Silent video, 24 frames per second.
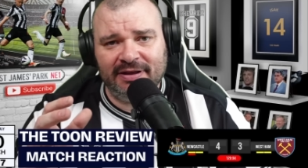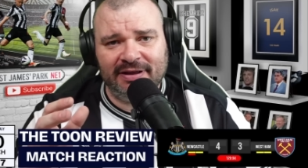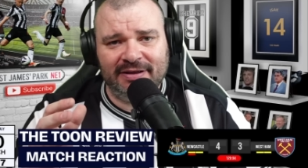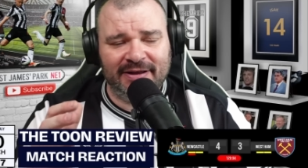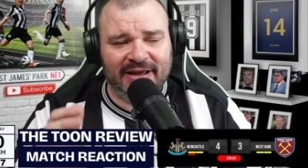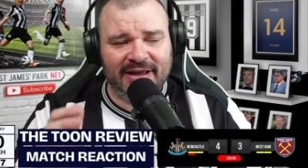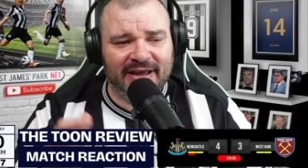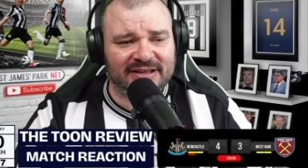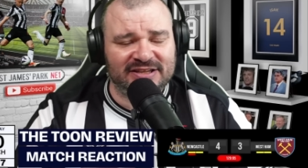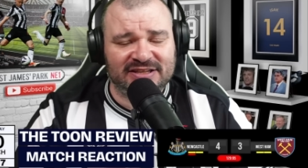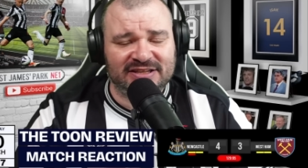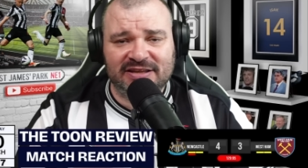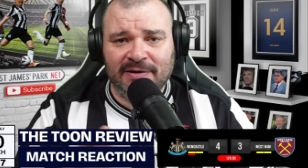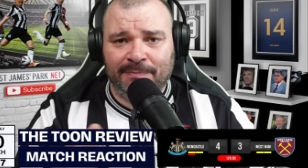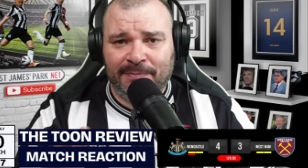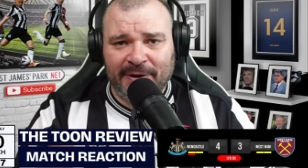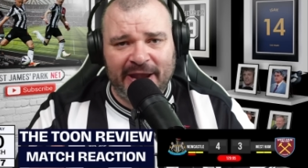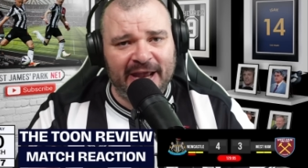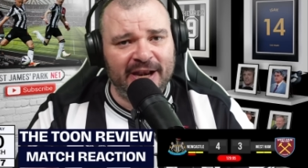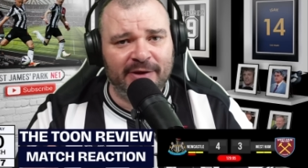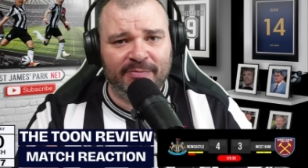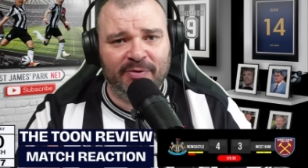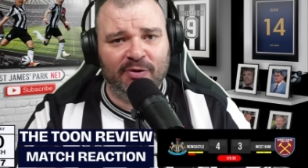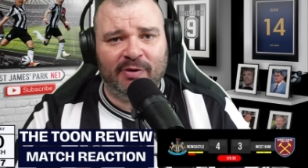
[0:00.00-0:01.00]
It's
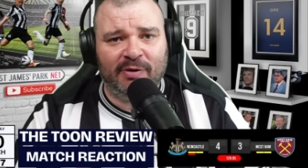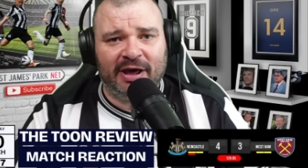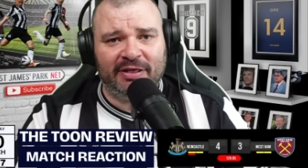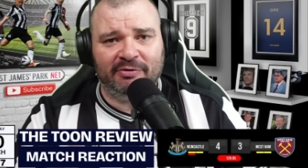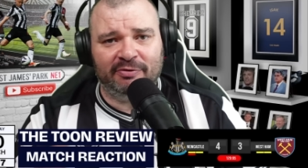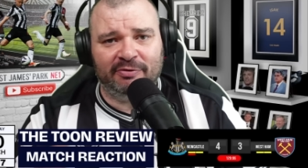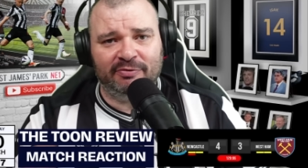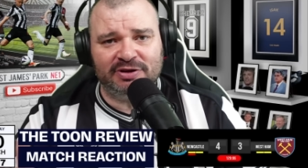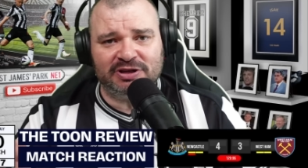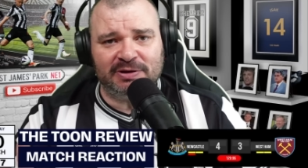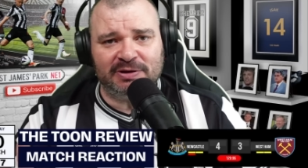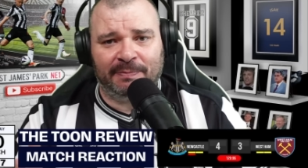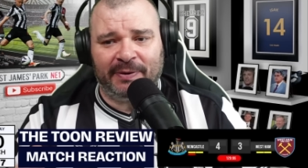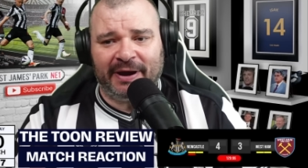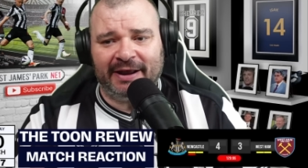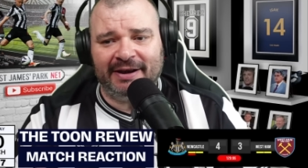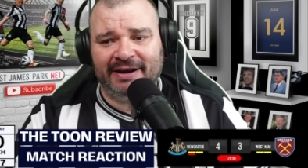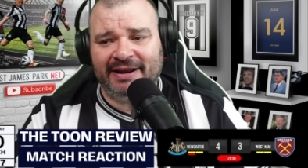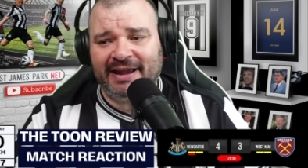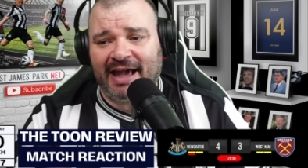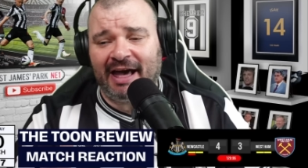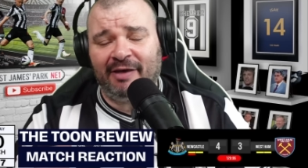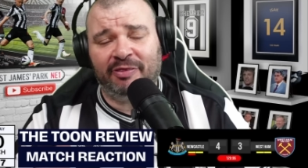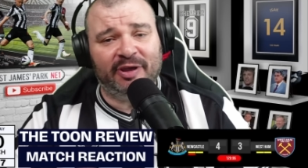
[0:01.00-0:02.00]
debatable whether it was a
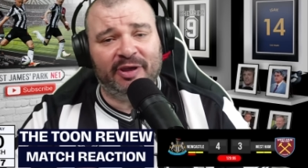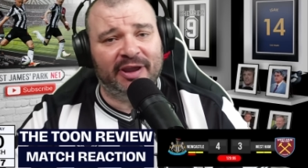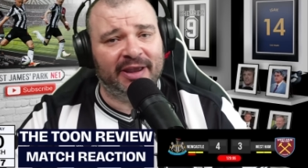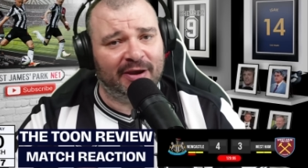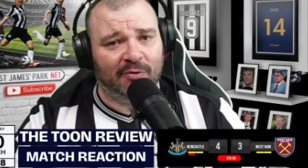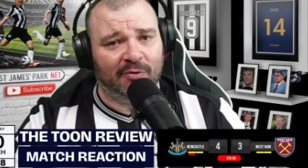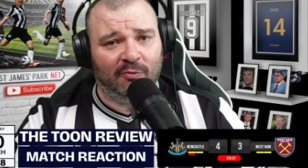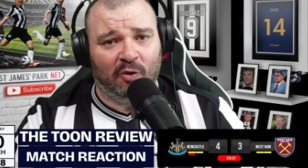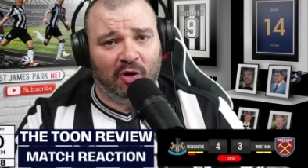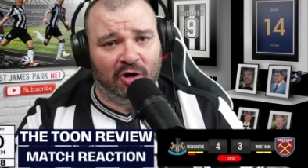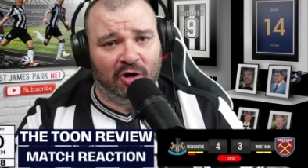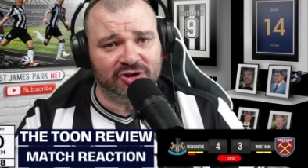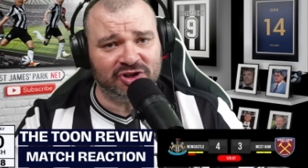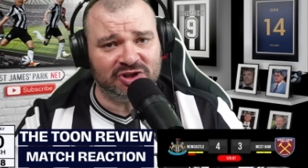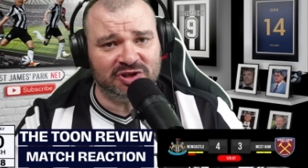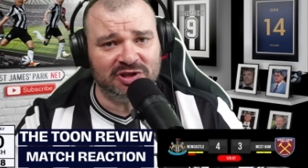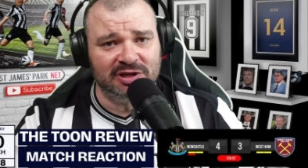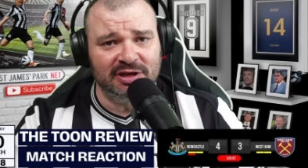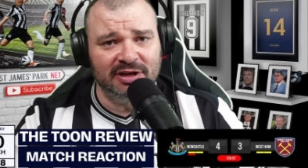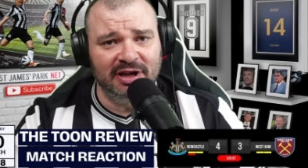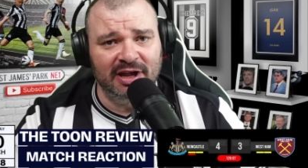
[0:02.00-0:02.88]
penalty. I think it was.